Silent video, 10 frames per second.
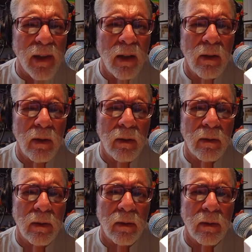idiot
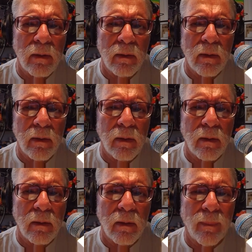moves to Vegas?
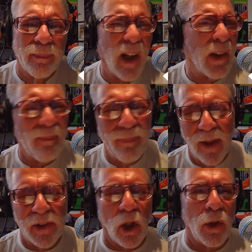What idiot
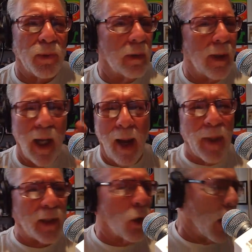moves to Vegas? I'm not